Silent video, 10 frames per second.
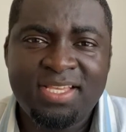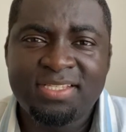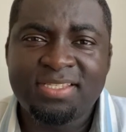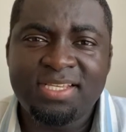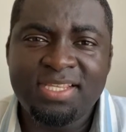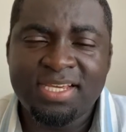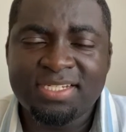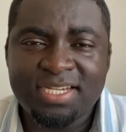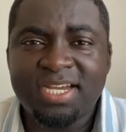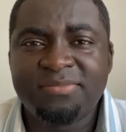See, there are
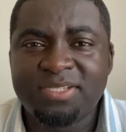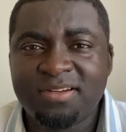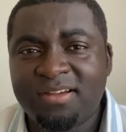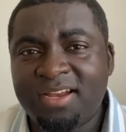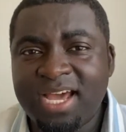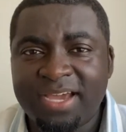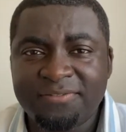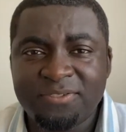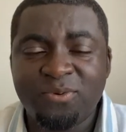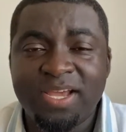times in our
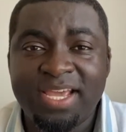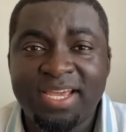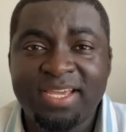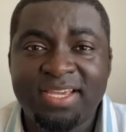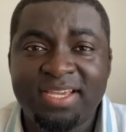lives where